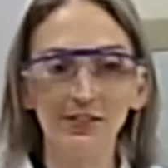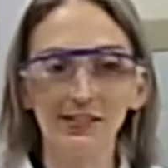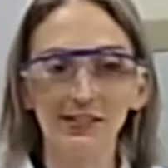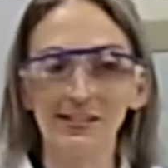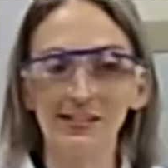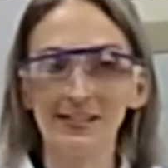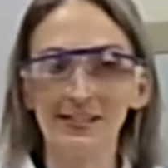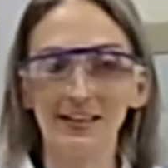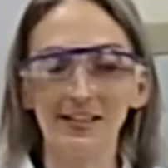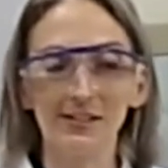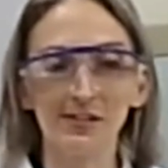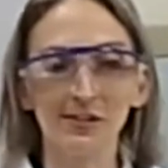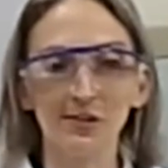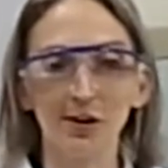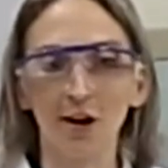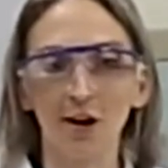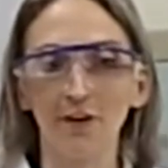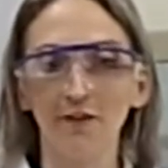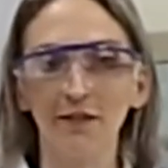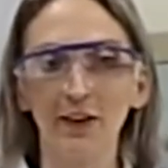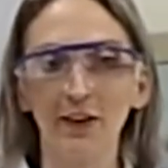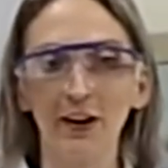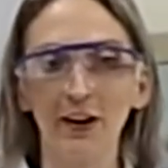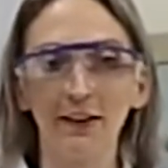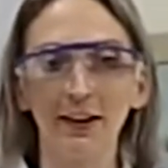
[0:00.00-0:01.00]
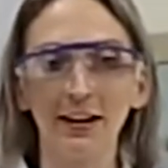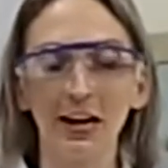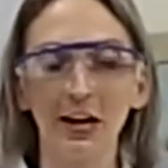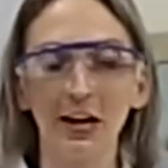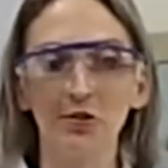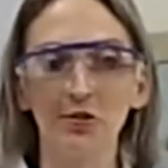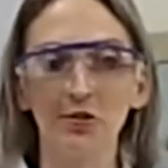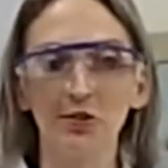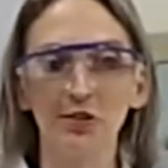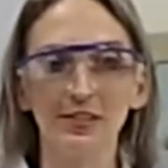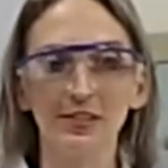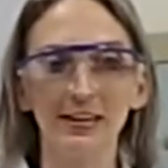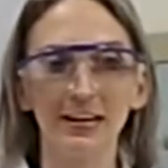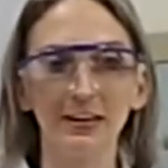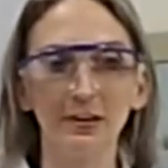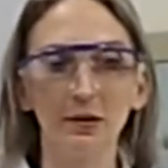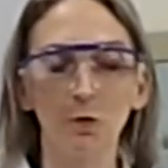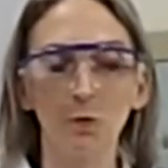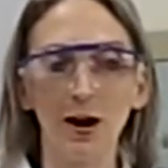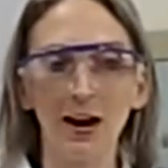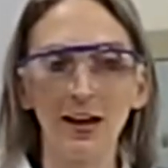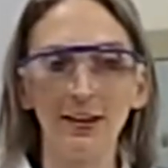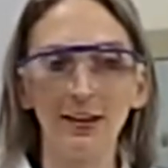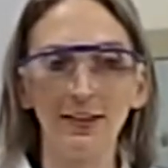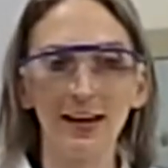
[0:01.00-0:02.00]
physicists are very interesting, the
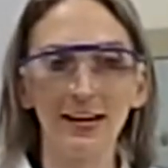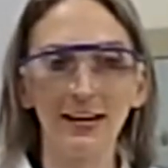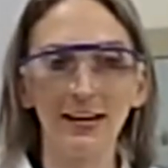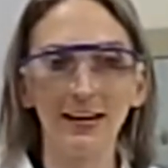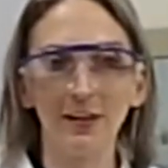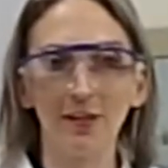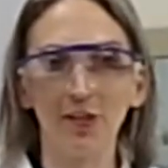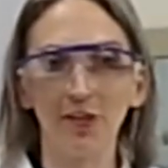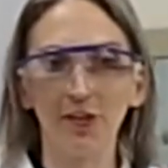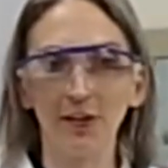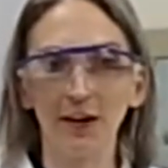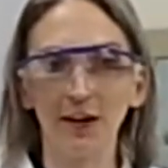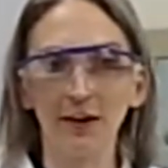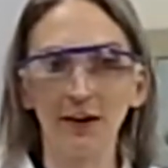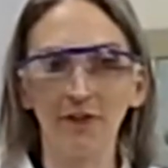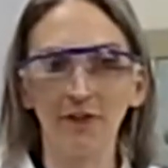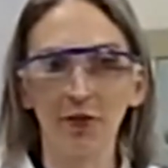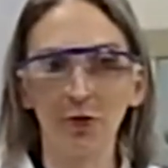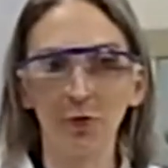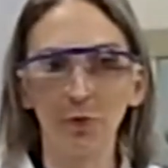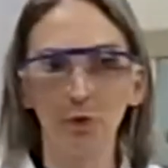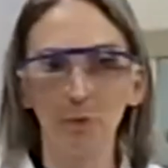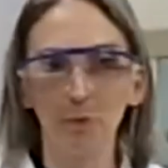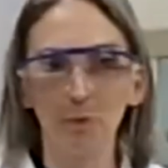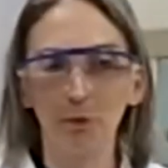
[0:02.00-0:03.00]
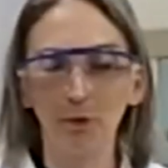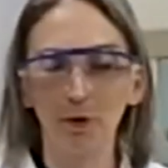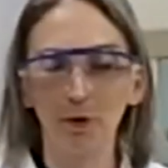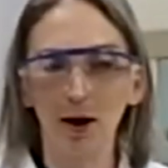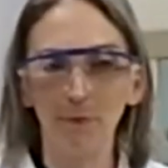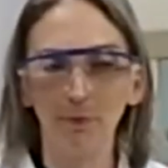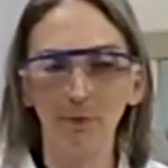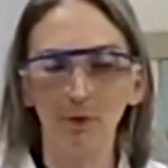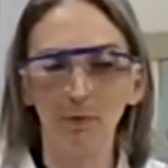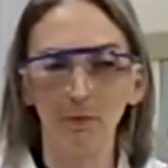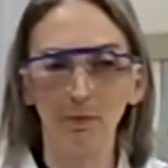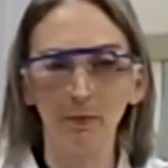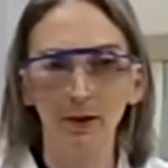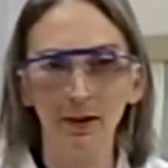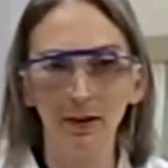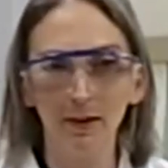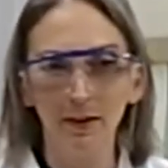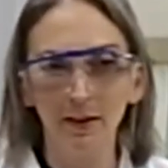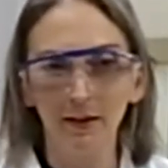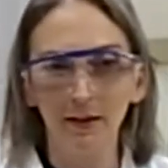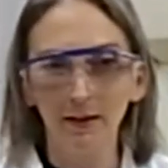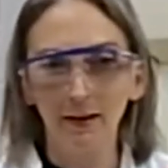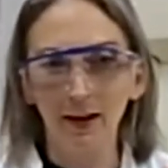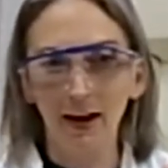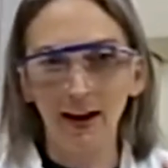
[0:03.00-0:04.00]
way they can think through a problem
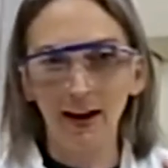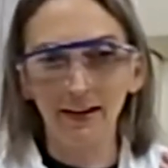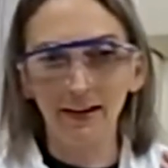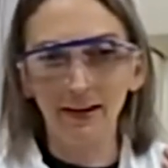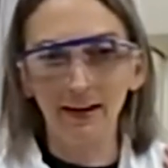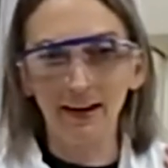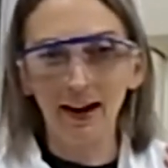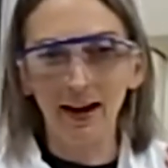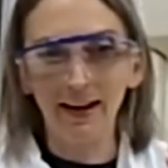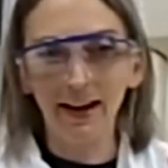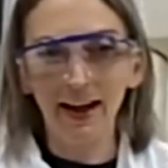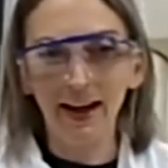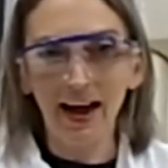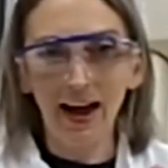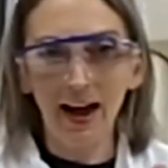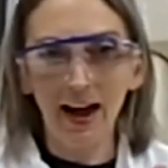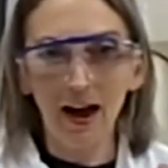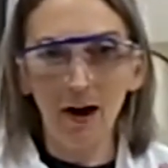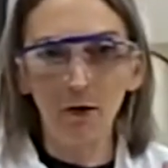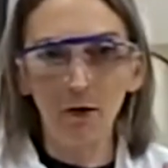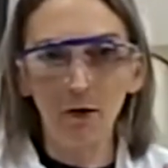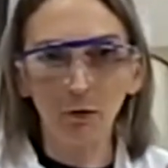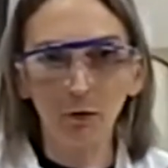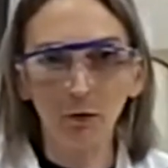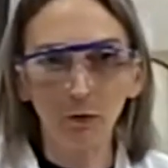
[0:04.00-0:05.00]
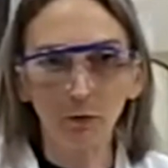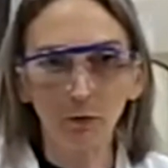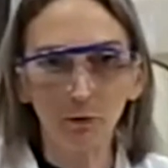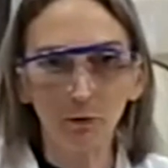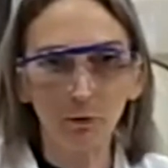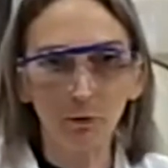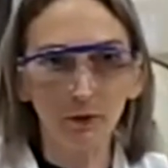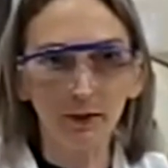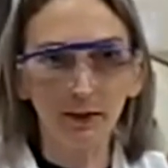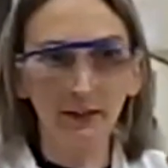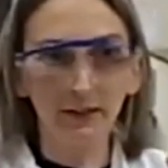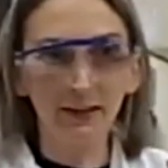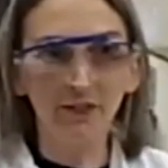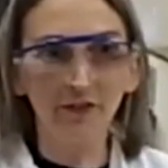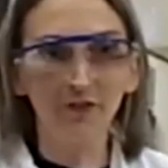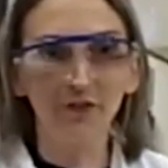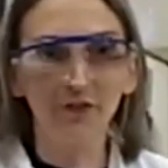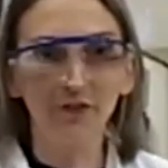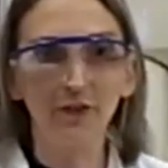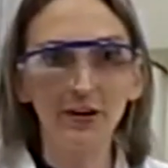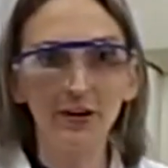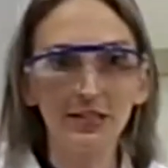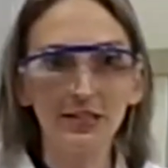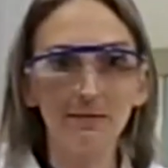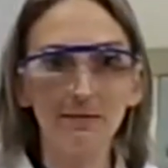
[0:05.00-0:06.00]
and how it really
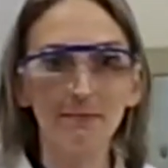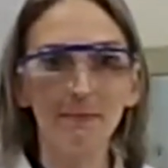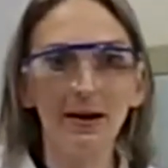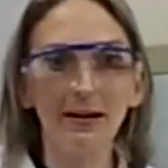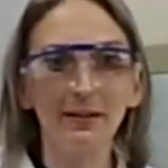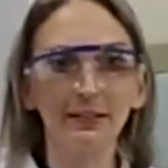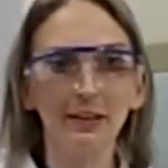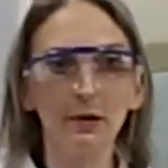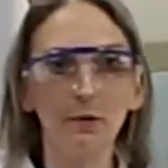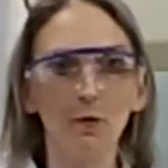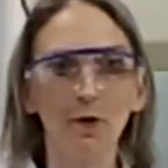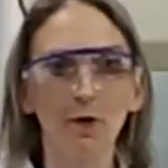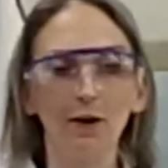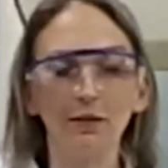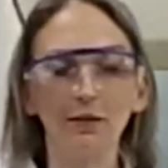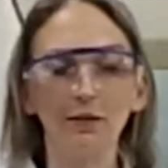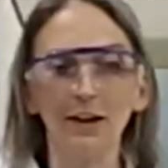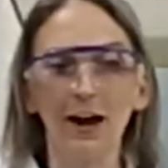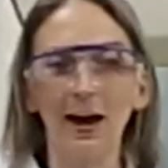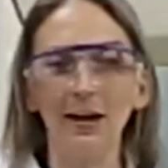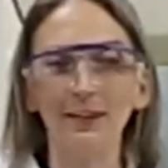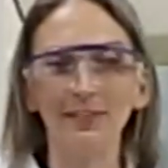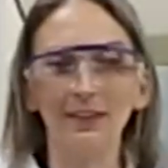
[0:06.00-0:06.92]
fundamentally works.